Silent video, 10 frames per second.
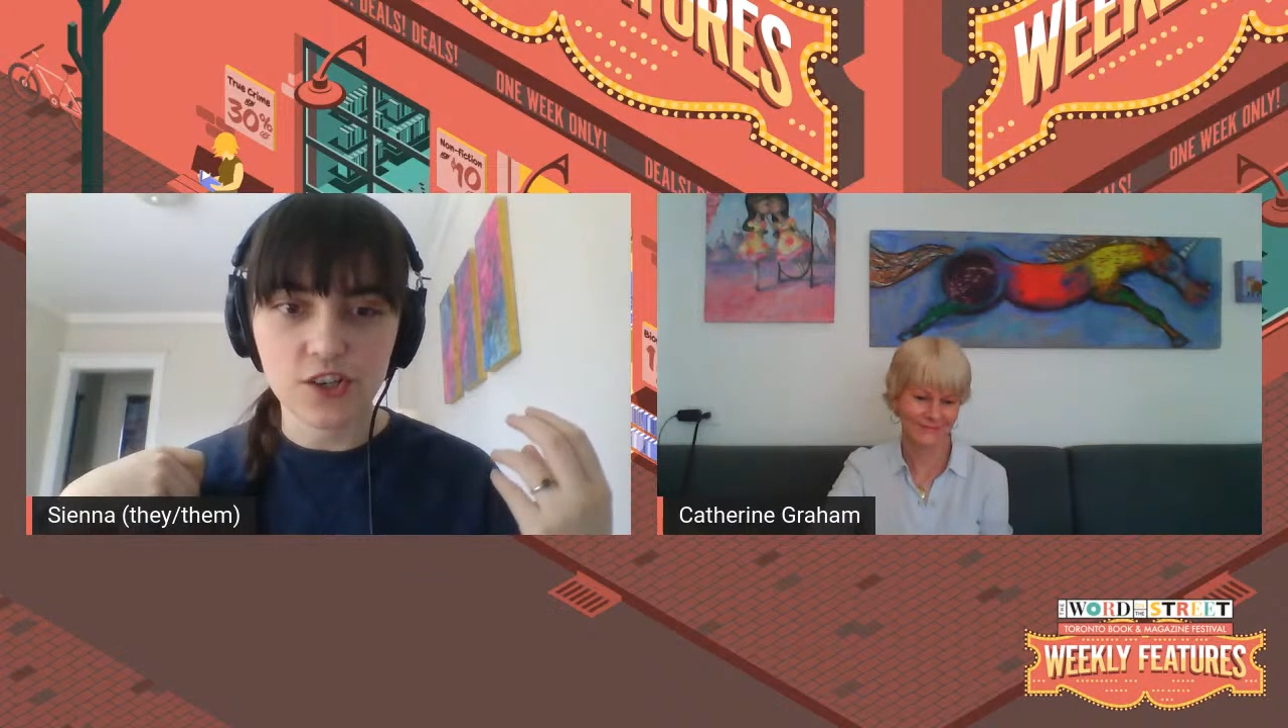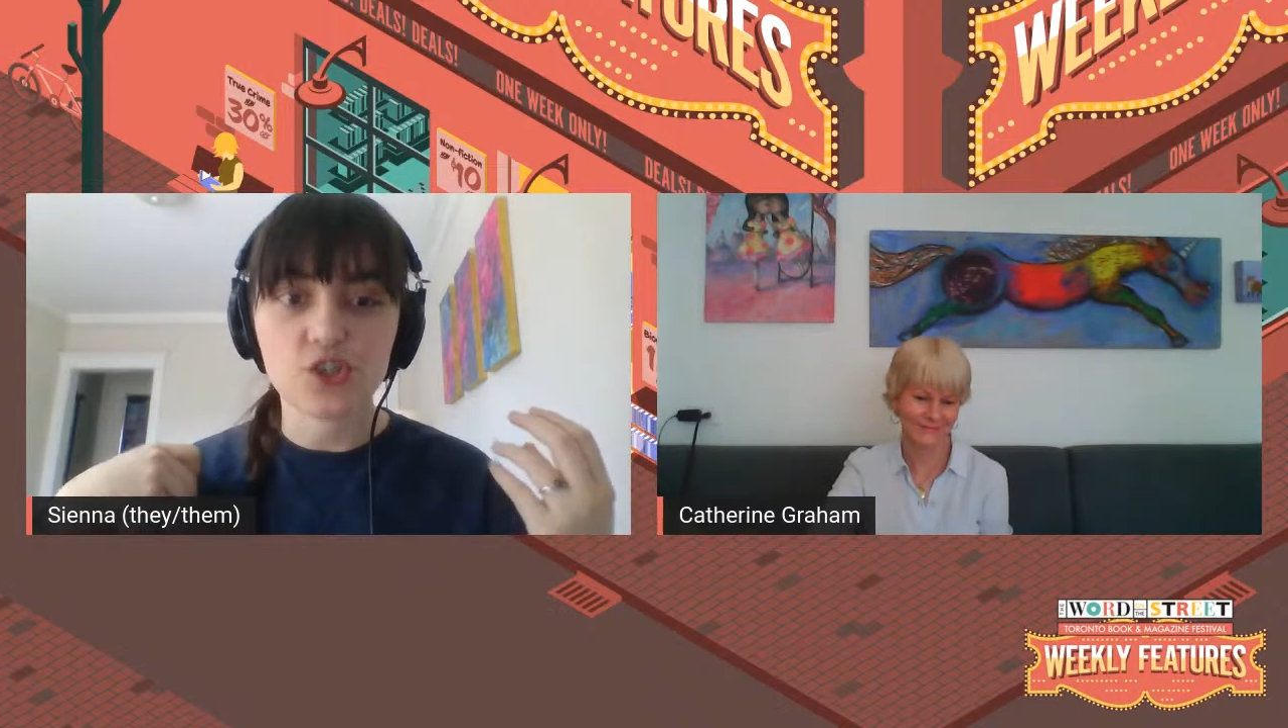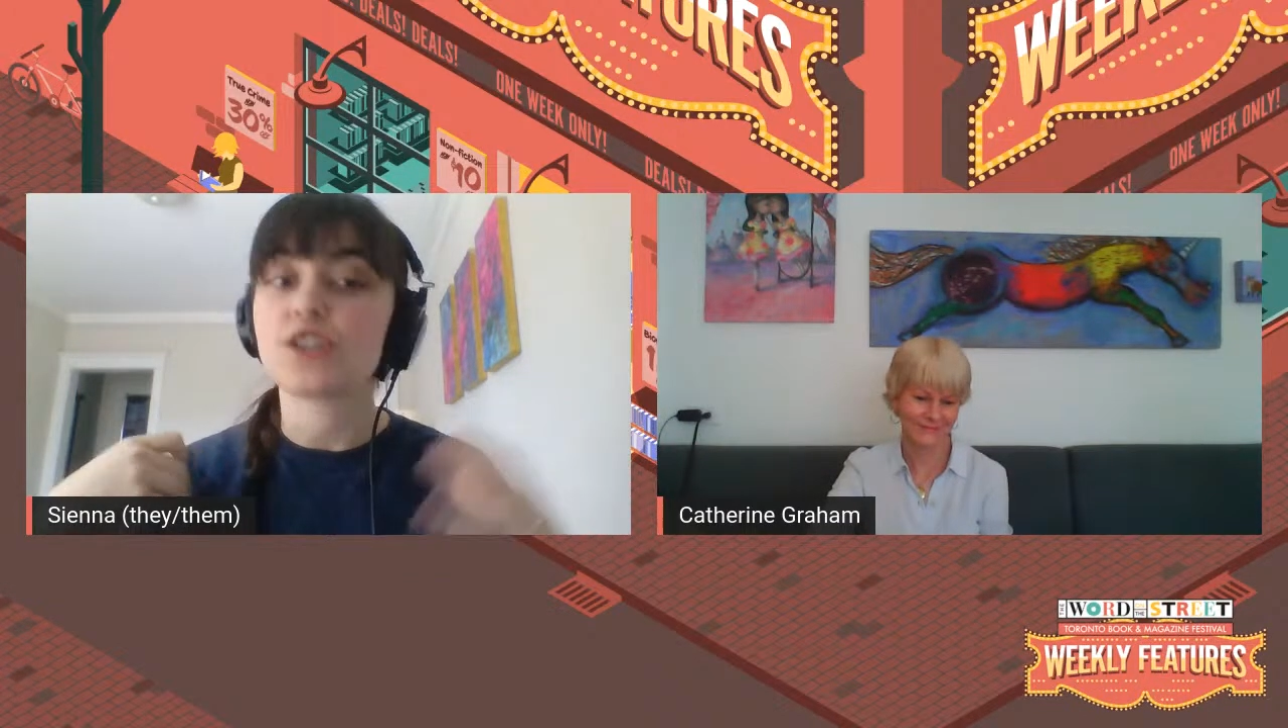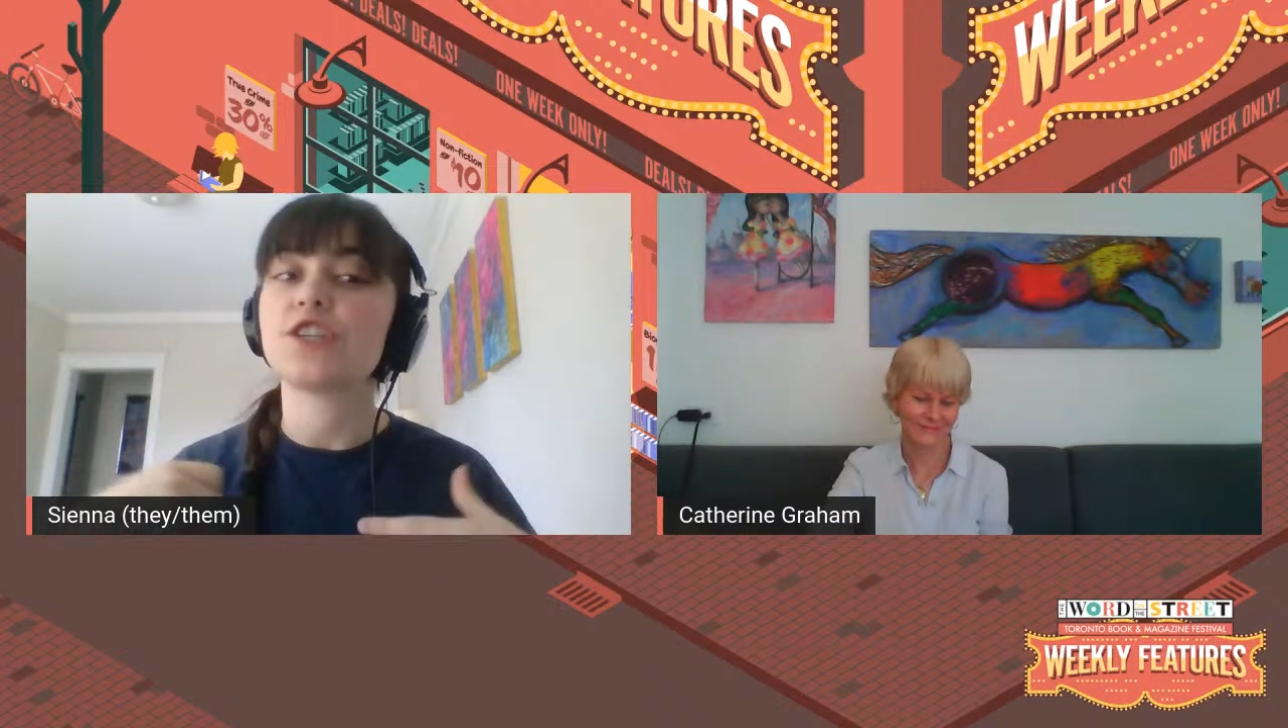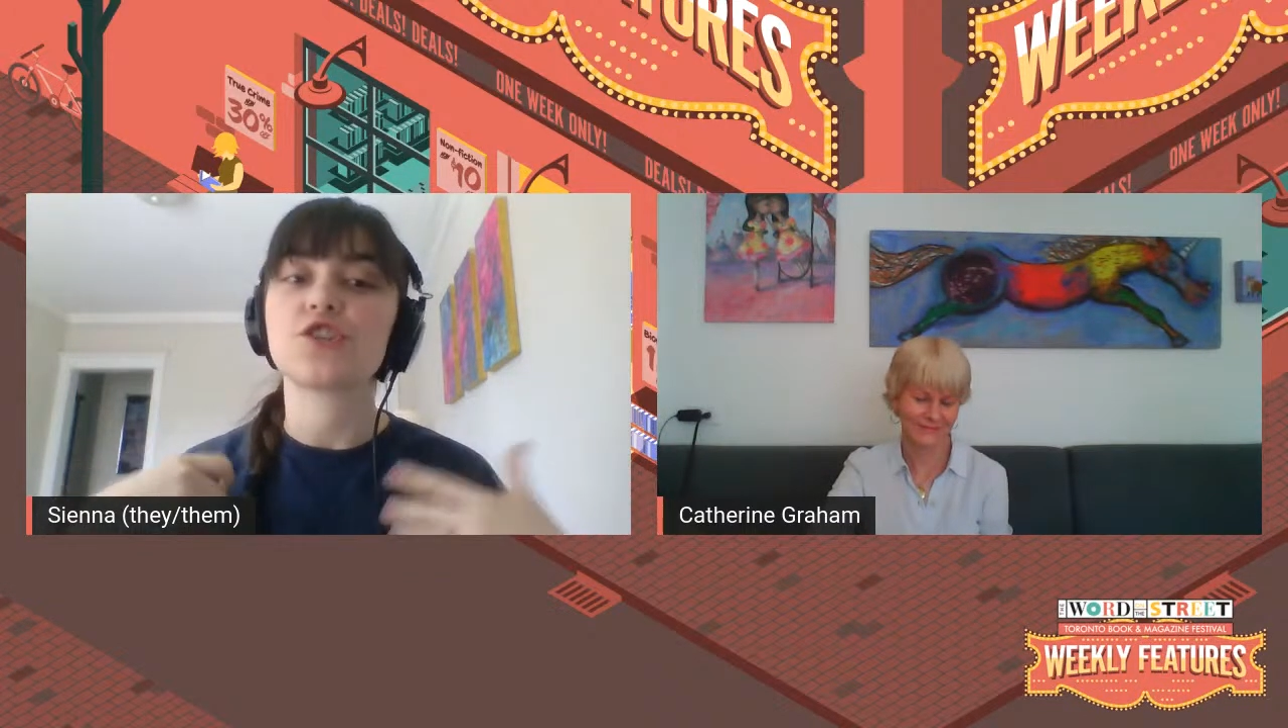
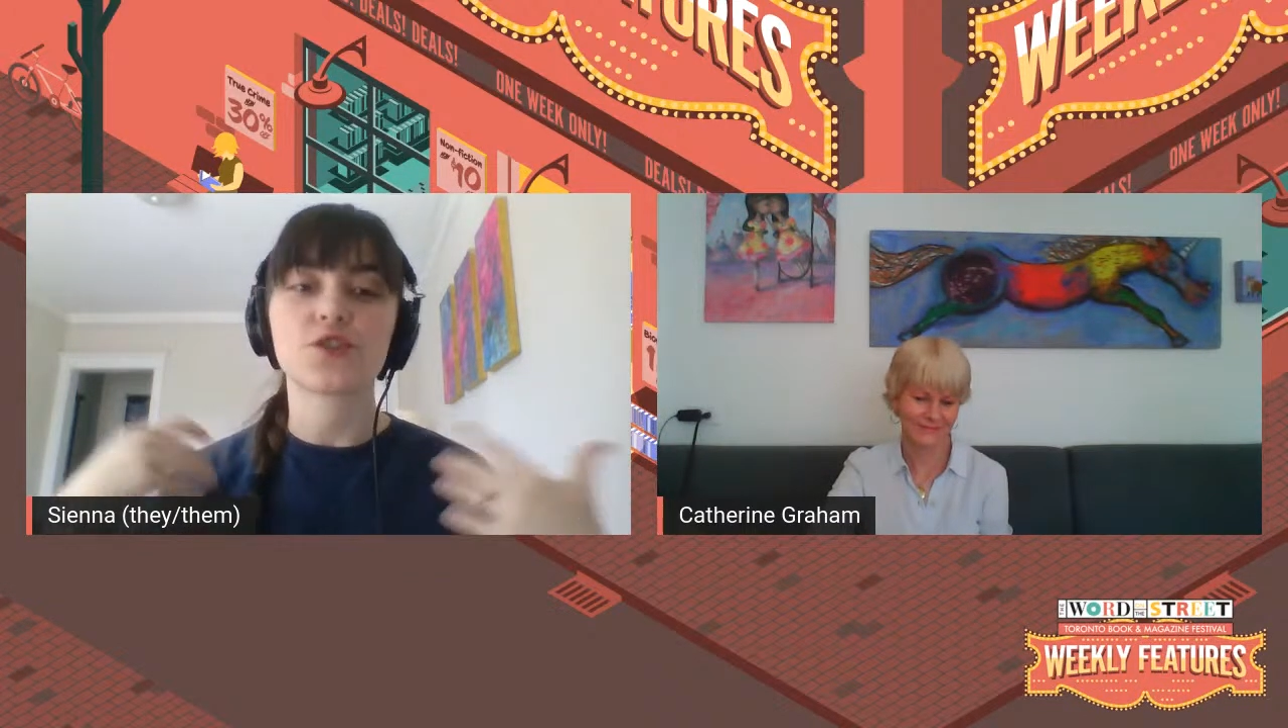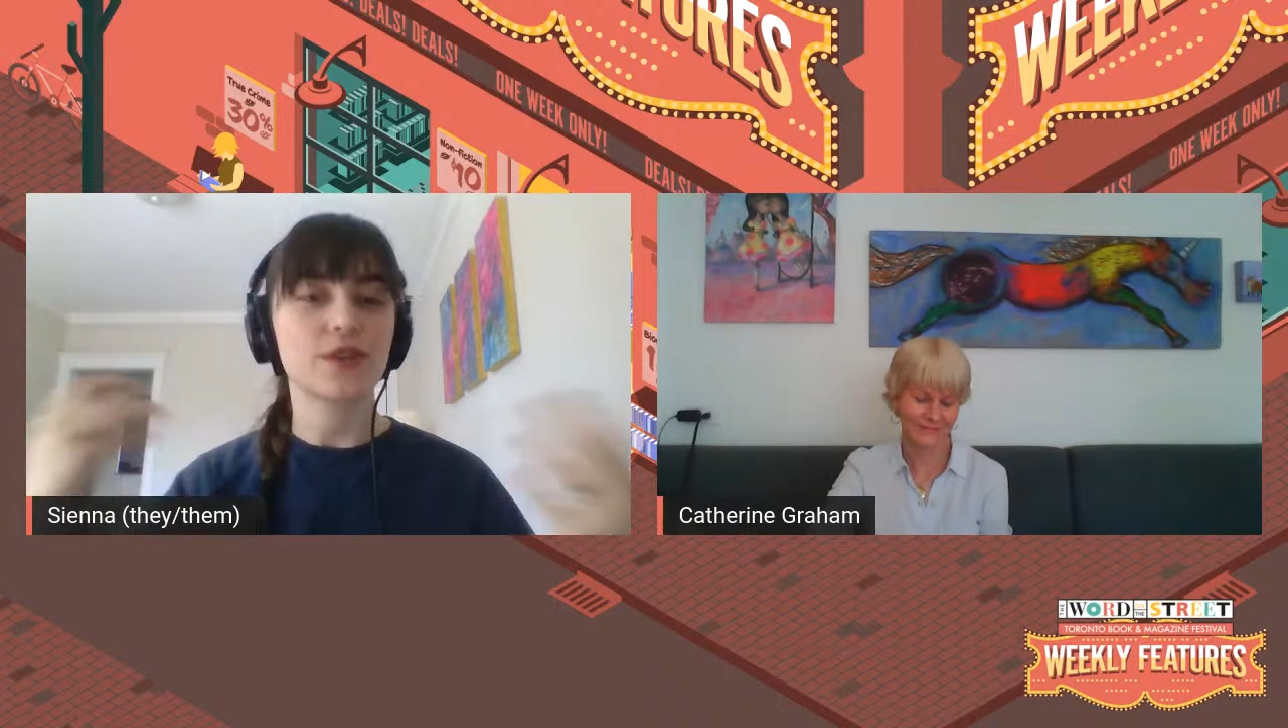She teaches